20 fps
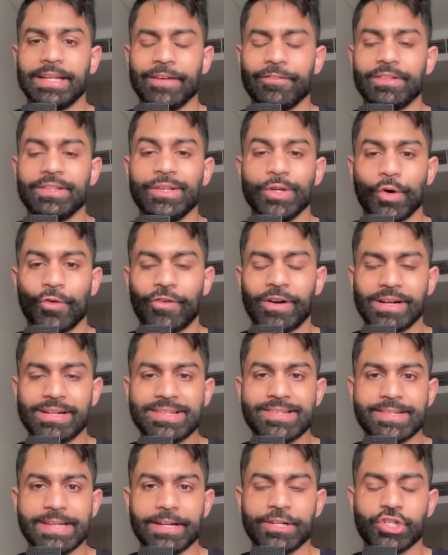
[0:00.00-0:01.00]
given the
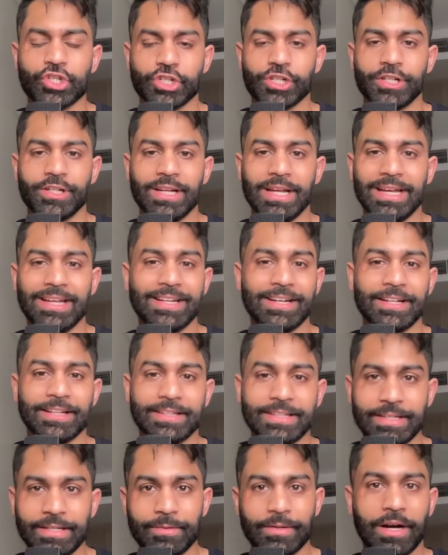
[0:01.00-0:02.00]
overextension and
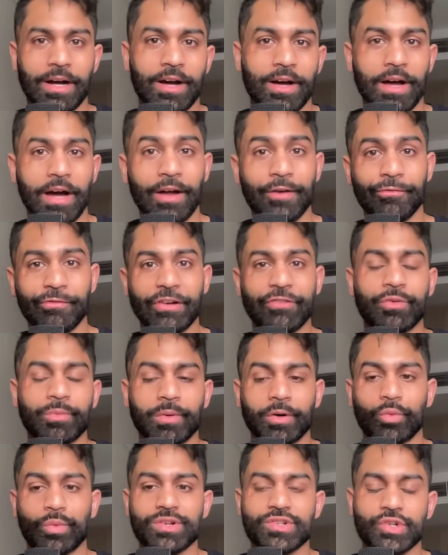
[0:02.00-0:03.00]
the uh,
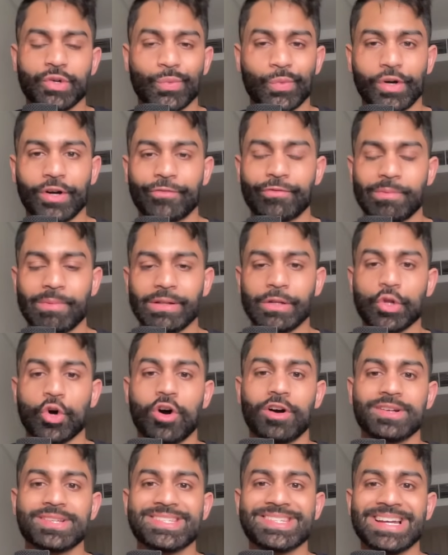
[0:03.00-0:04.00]
unfavorable risk reward from
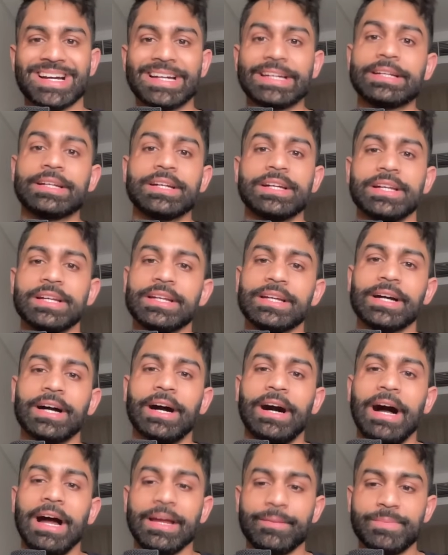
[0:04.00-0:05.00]
alongside,
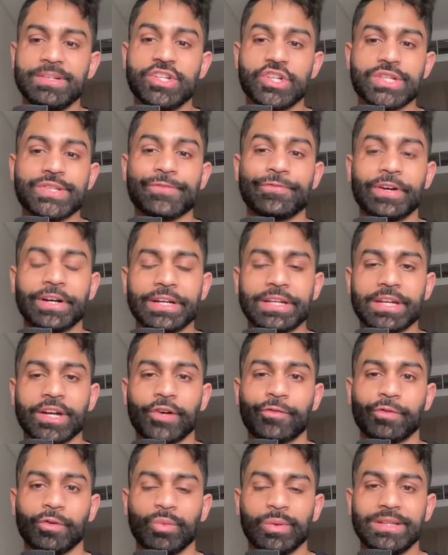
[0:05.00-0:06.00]
uh, I'd be just very
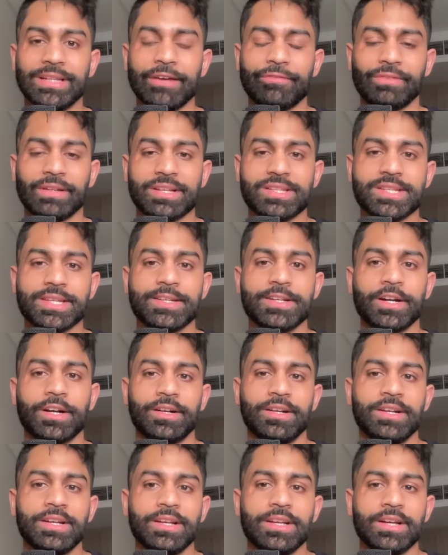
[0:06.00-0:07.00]
careful with Netflix here.
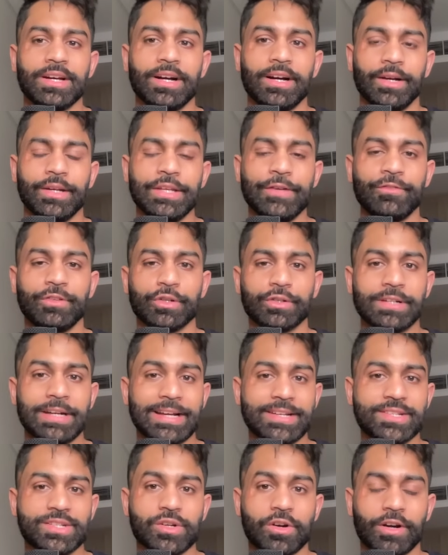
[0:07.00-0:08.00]
Uh, even though the
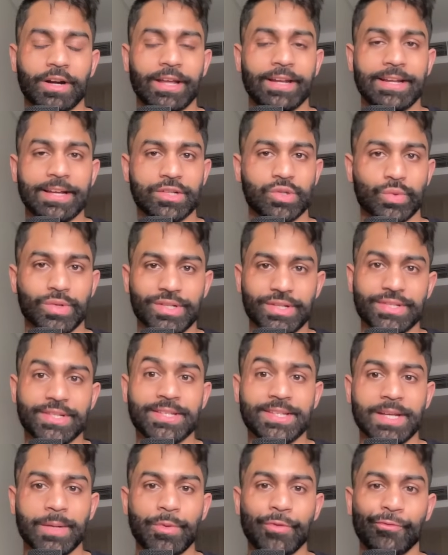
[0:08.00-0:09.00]
next target, next resistance
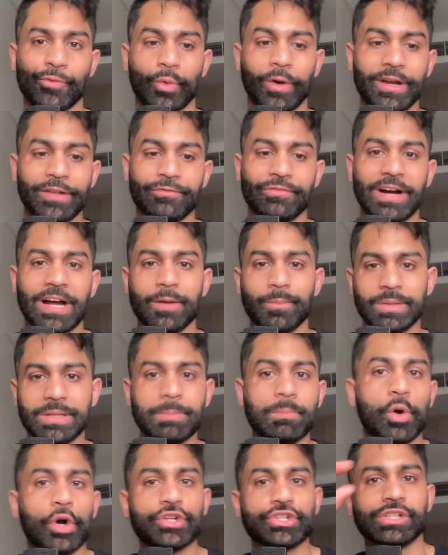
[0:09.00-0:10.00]
is going to be four eighty-five, but the
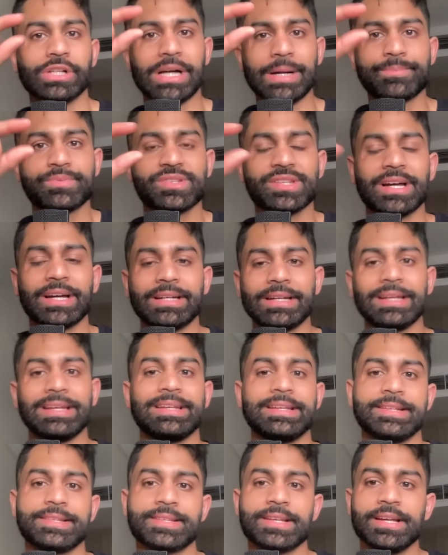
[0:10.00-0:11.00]
marginal upside
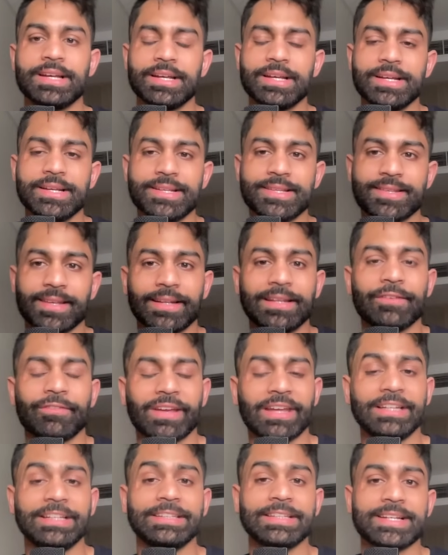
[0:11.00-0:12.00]
is
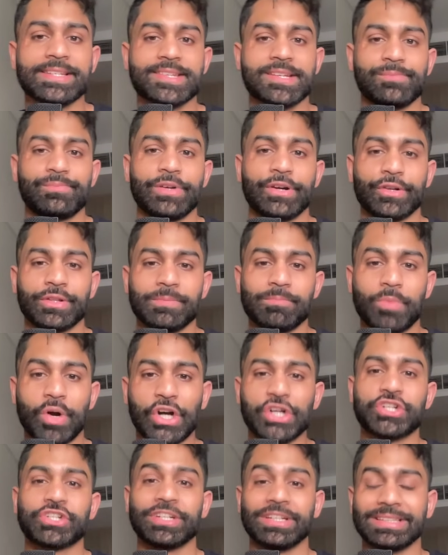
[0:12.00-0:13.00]
significantly less compared to the
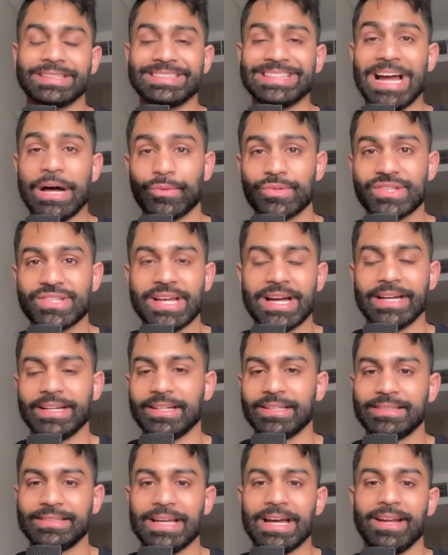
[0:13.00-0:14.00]
marginal
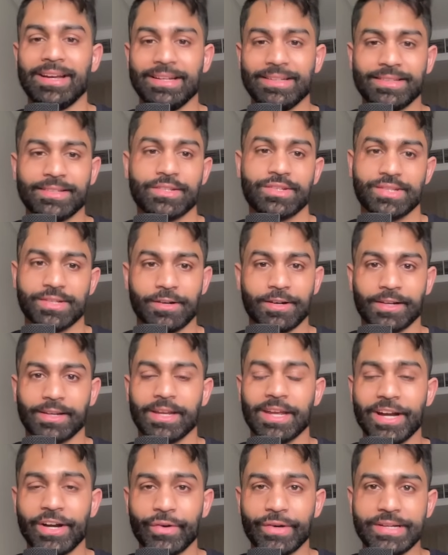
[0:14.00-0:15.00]
downside that the stock
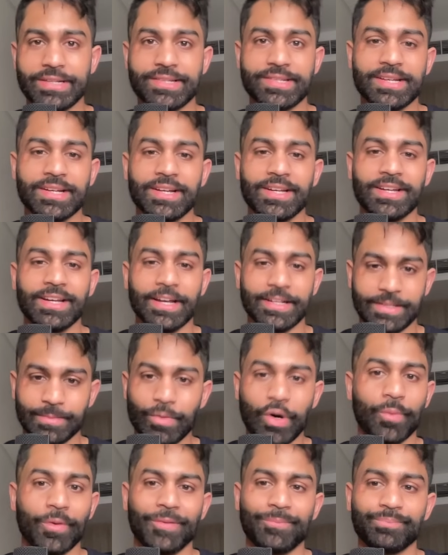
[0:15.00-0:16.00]
carries at the
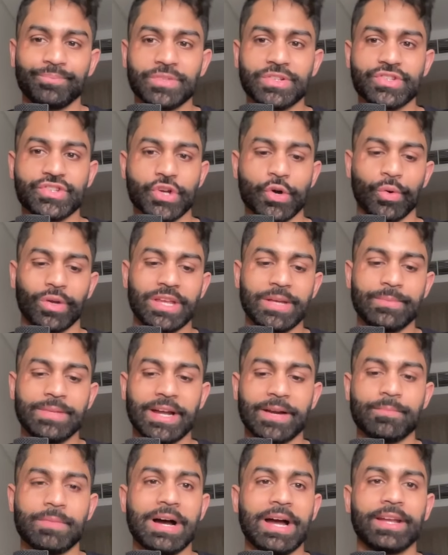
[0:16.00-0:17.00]
moment. So keep that
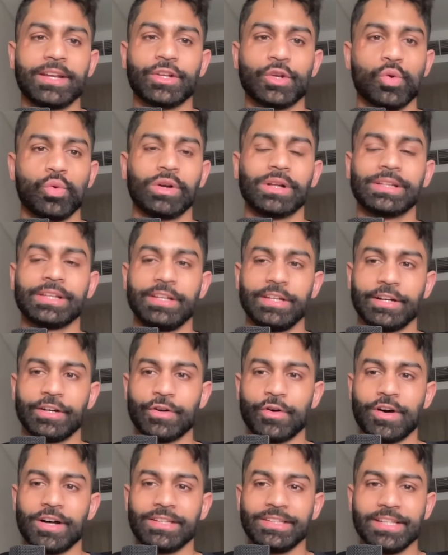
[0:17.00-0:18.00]
in mind. Google here,
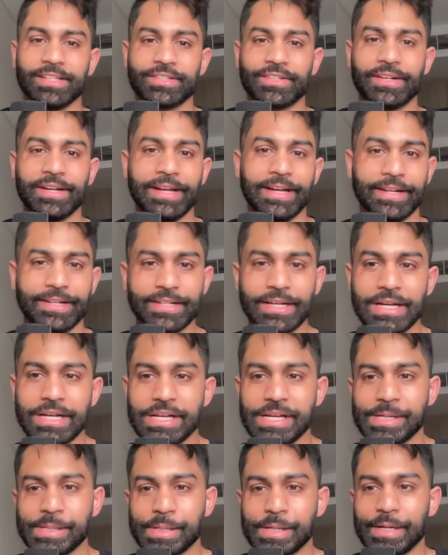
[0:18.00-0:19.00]
on the other hand,
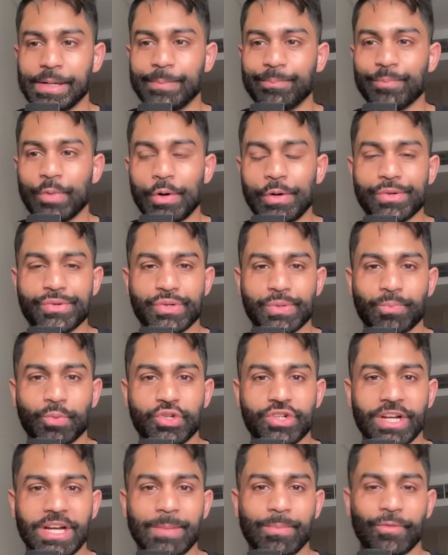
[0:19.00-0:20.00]
um, also
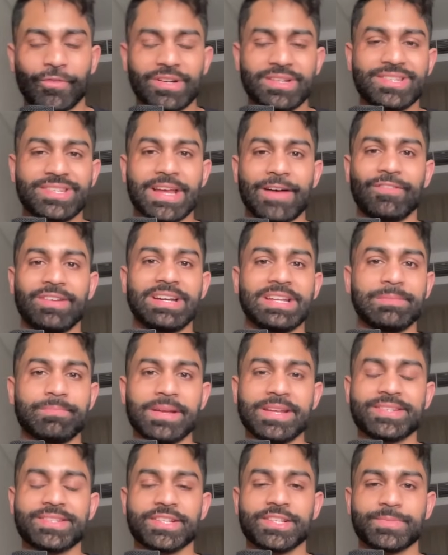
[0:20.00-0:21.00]
pushing up over seventy
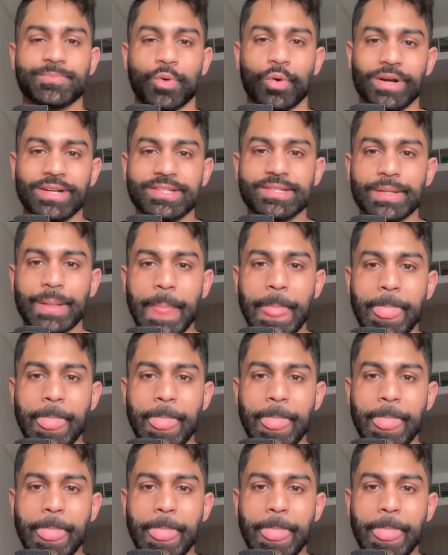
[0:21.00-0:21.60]
basis points.